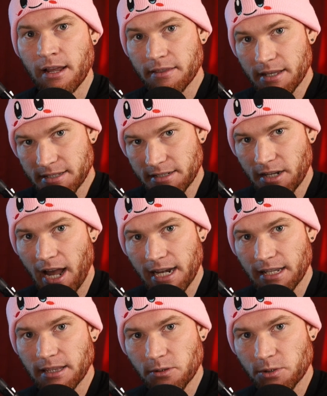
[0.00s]
there's a
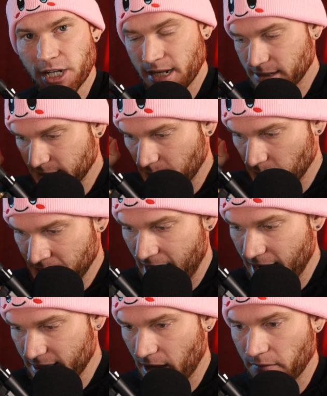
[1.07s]
tiny little chance that they'll
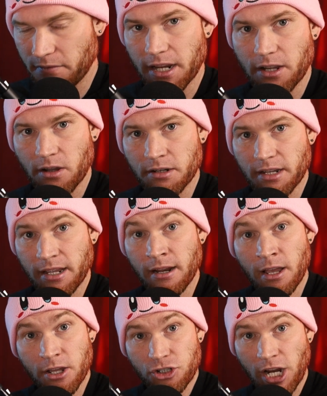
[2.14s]
take that free content,
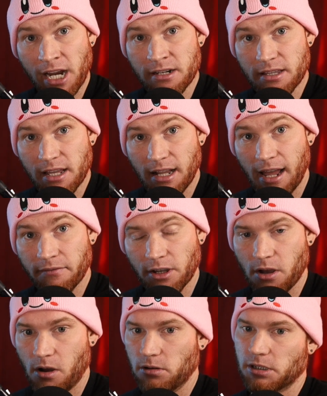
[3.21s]
change their life, and
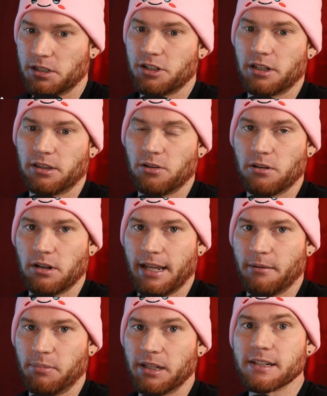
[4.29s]
go, holy shit, dude,
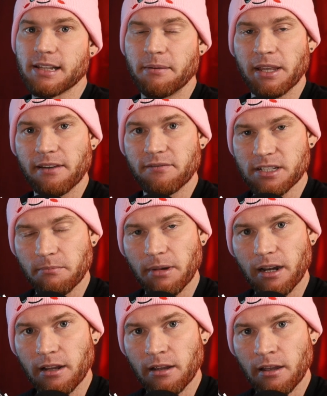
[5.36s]
like, please let me give you some
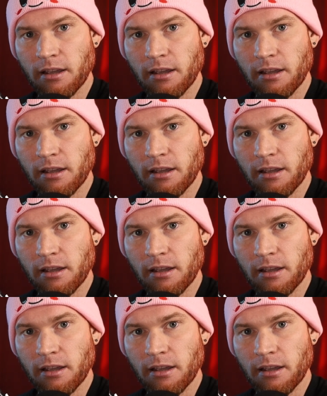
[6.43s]
money.